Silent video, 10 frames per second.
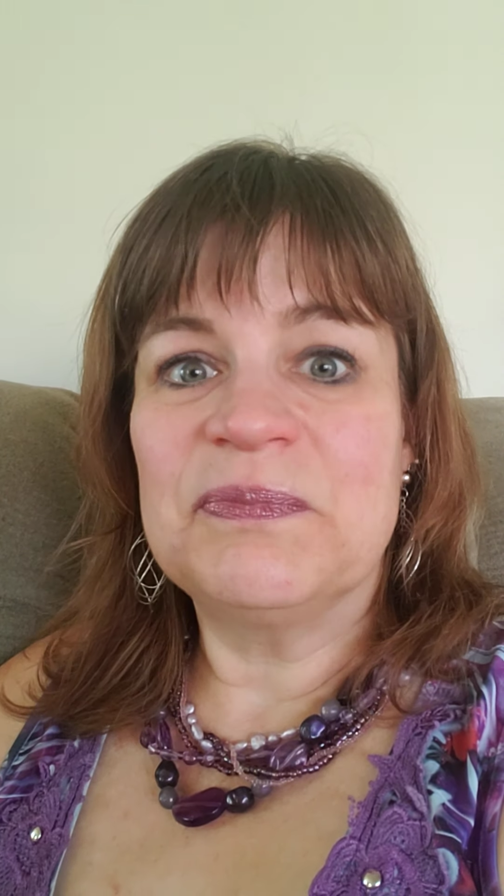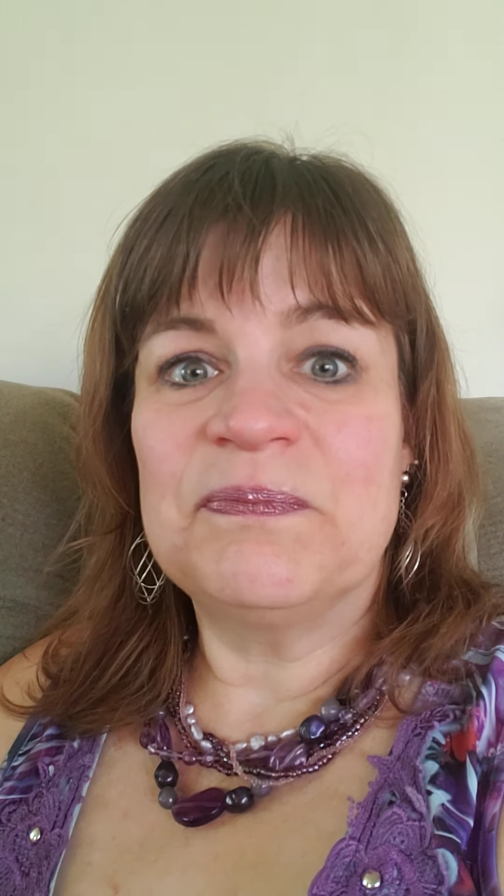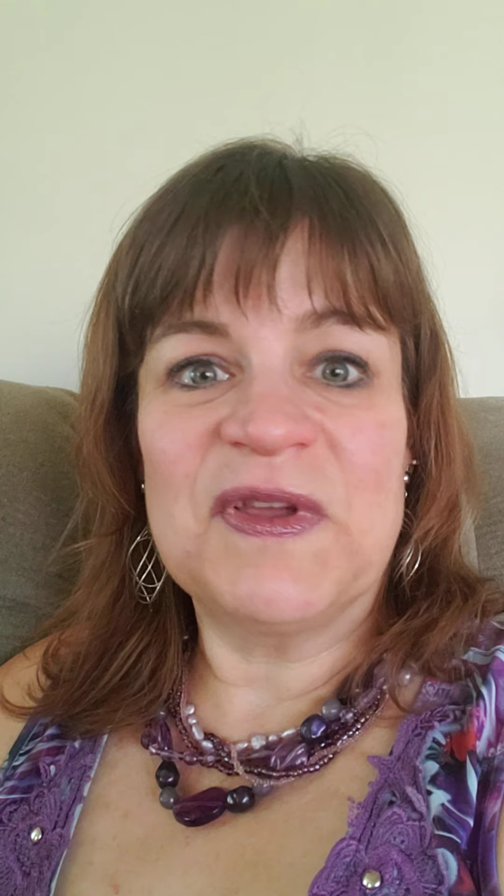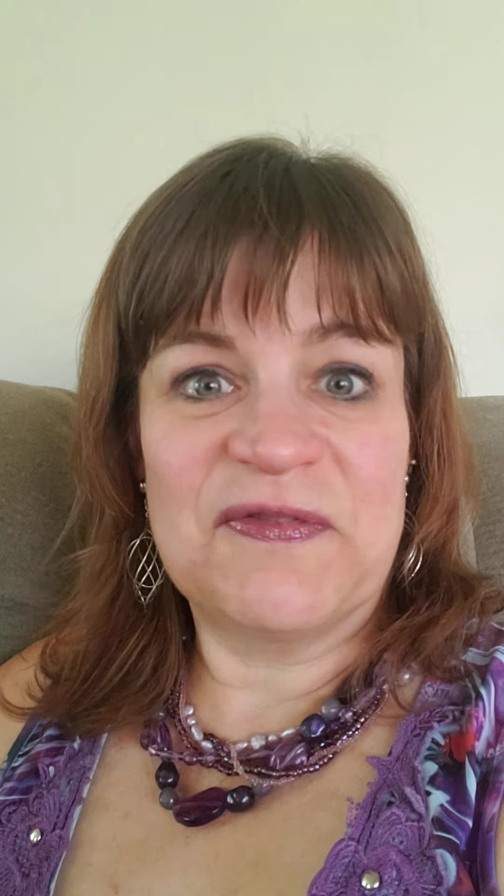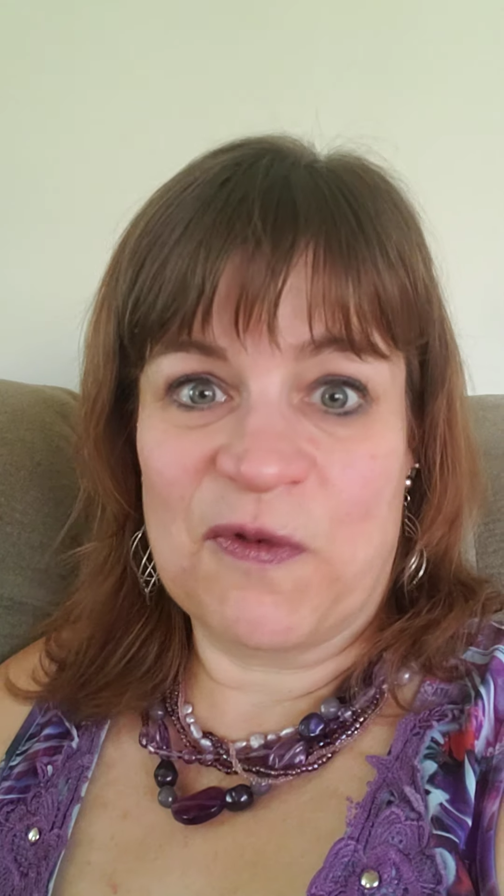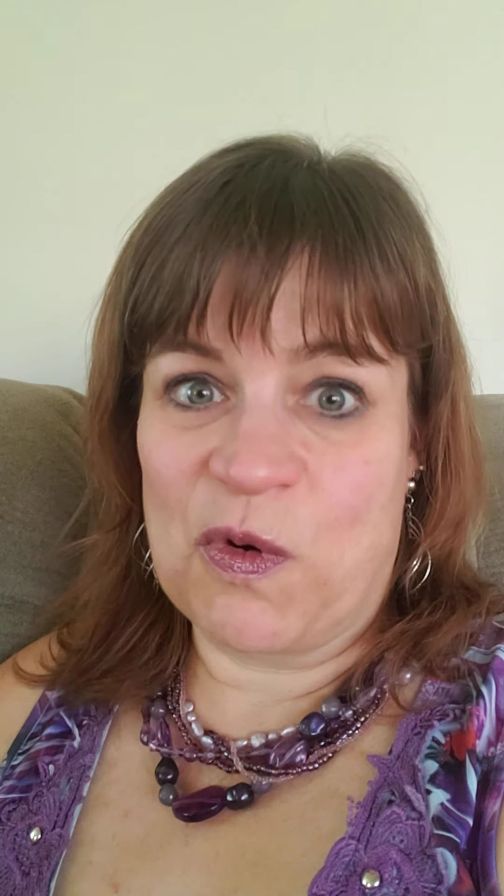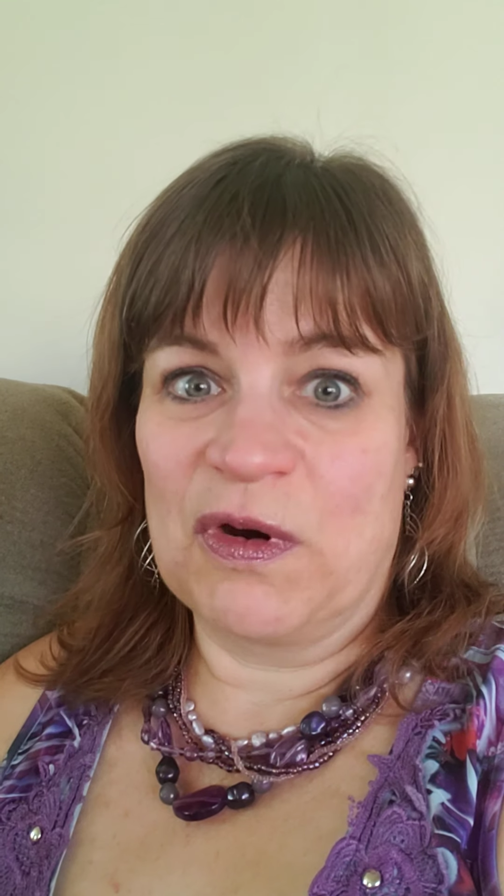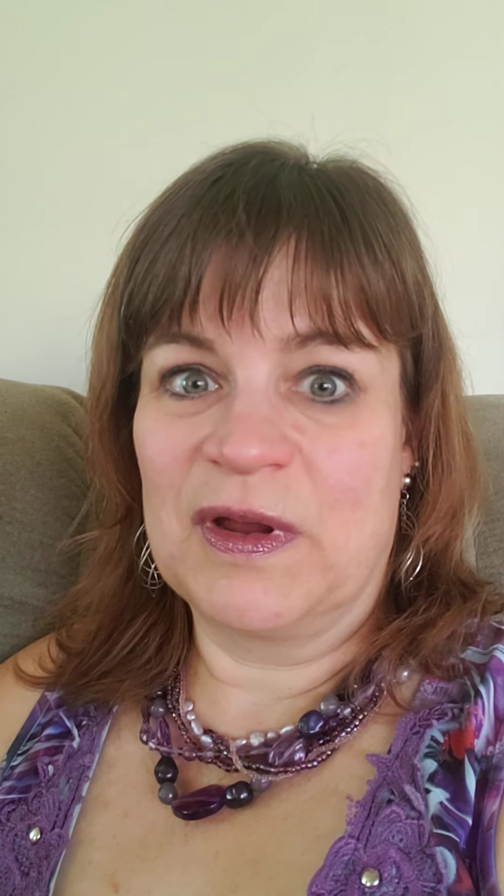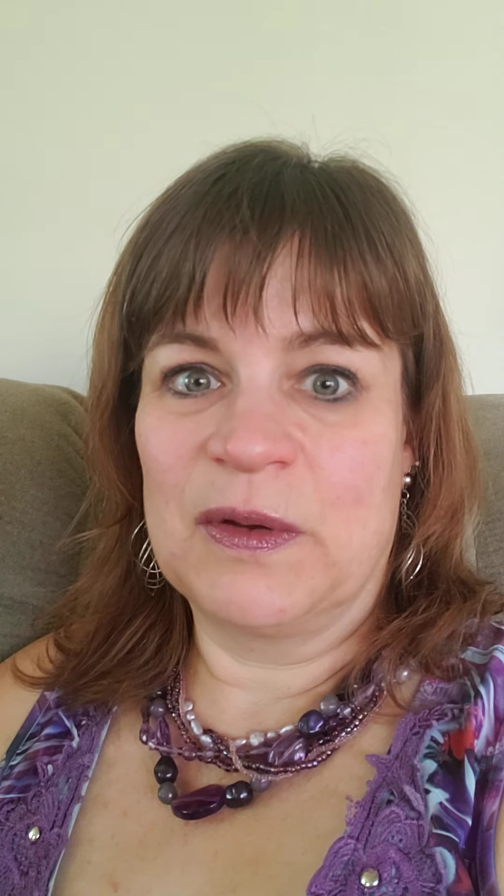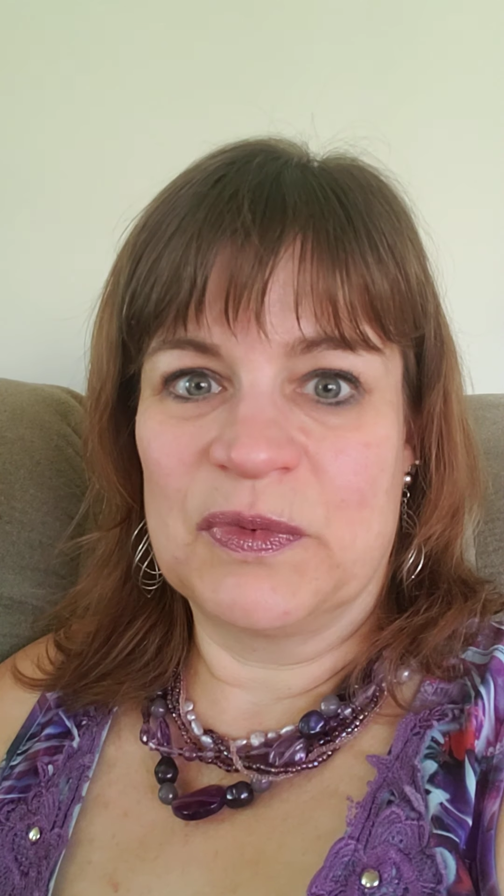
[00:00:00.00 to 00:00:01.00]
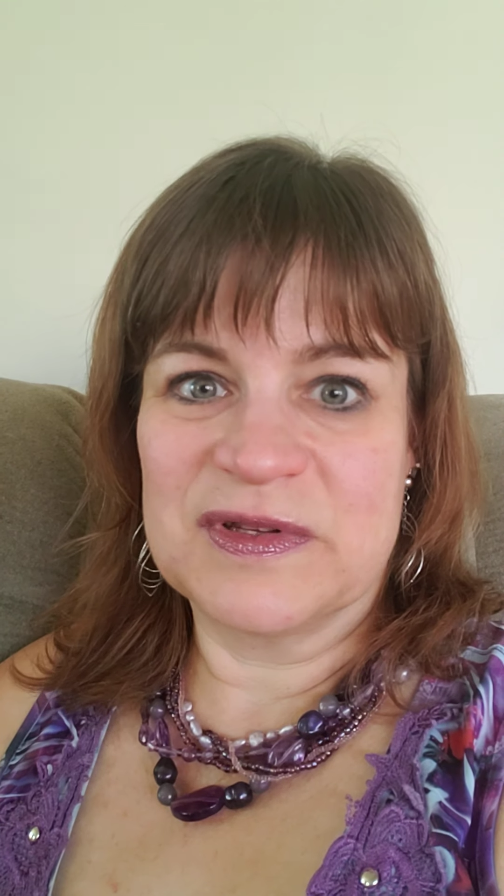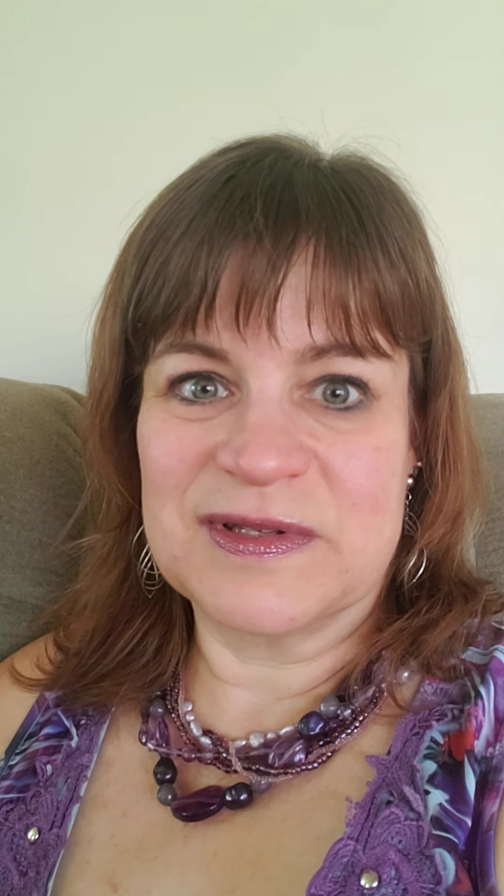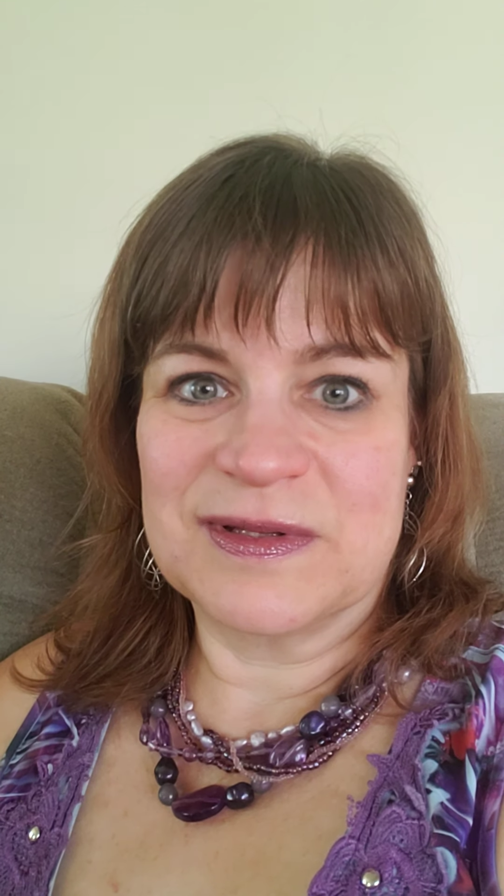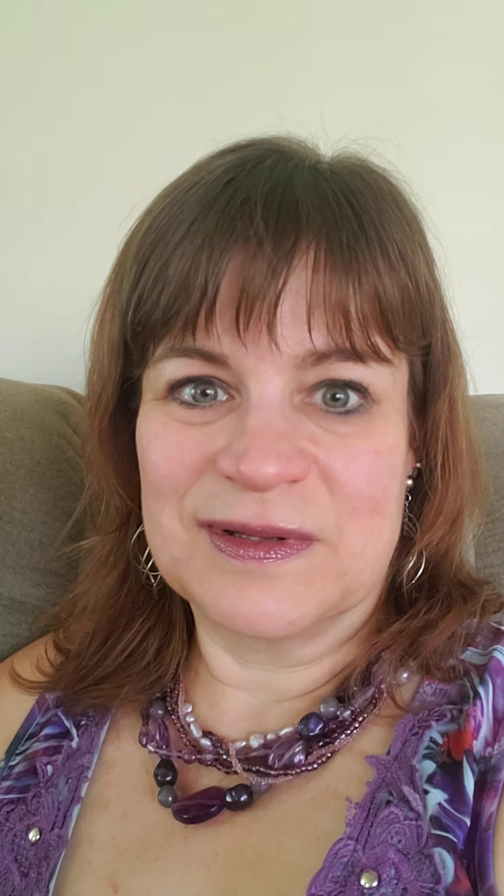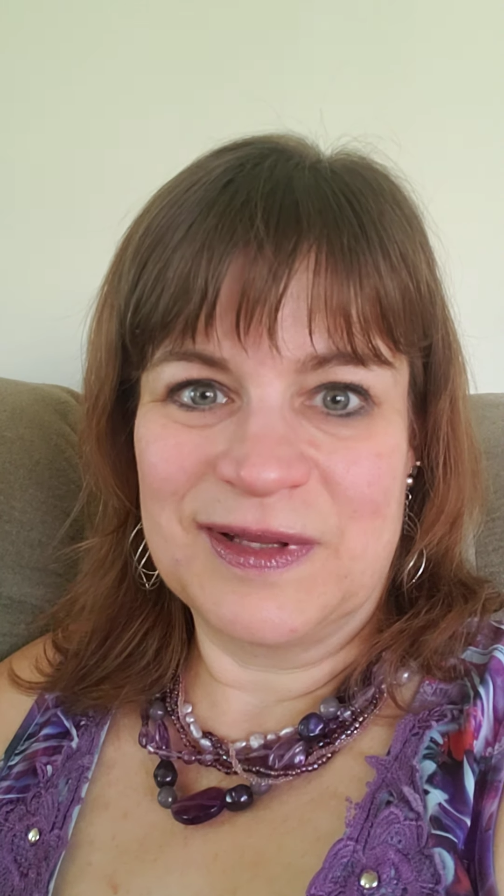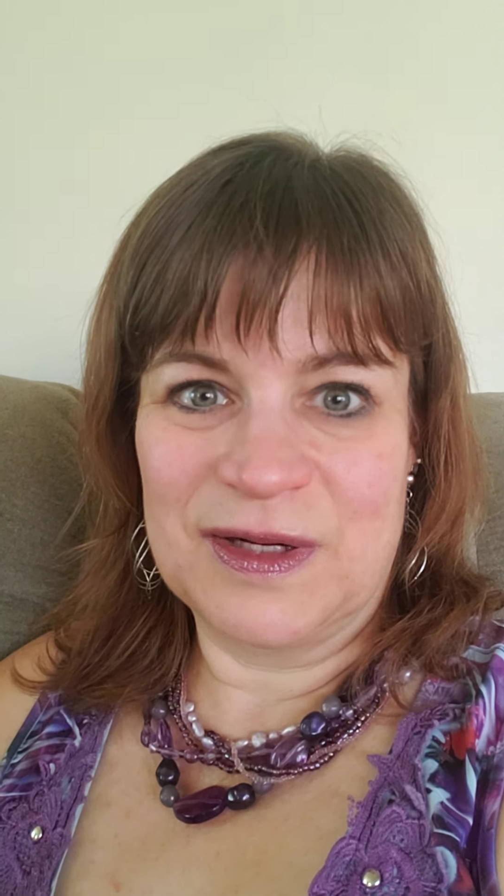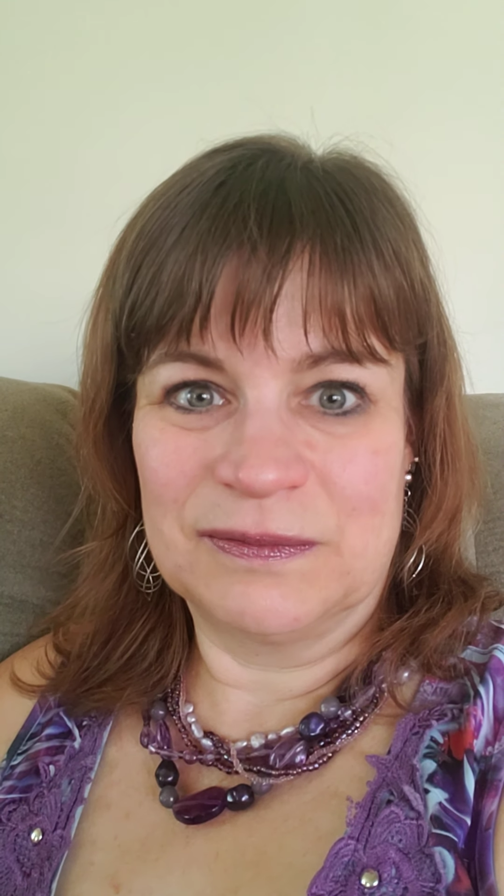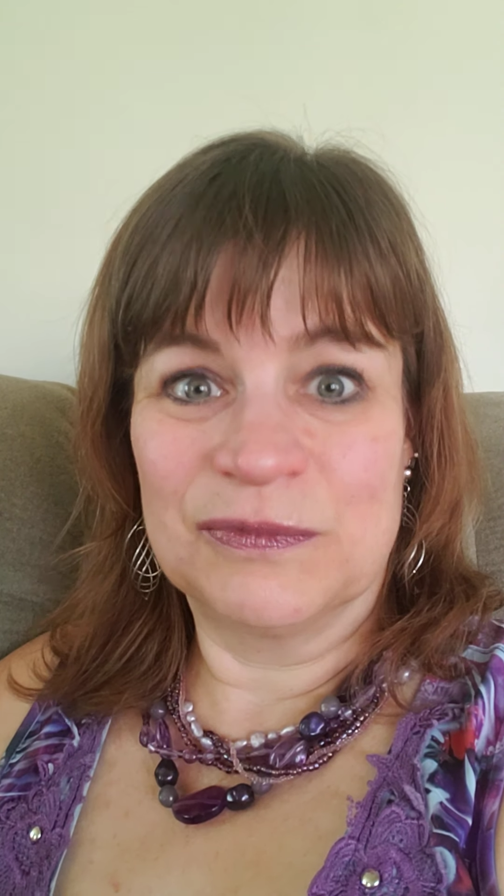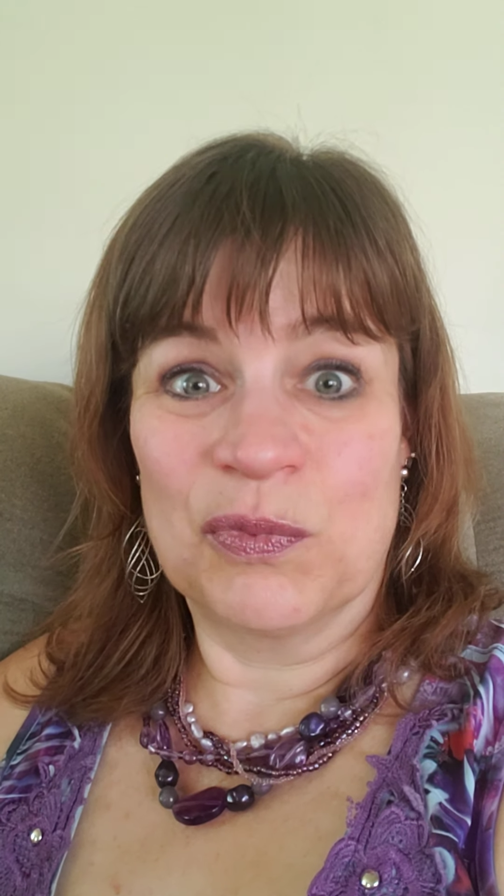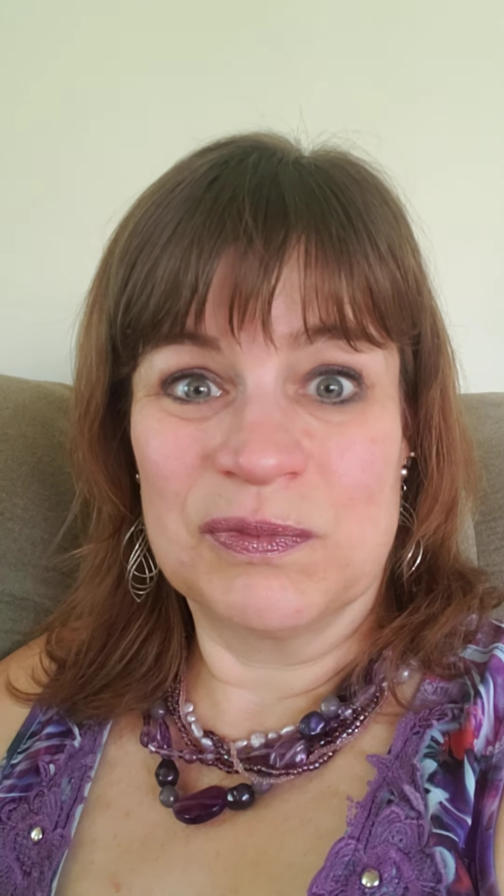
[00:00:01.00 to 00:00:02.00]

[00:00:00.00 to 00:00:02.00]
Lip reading: before it was, you know,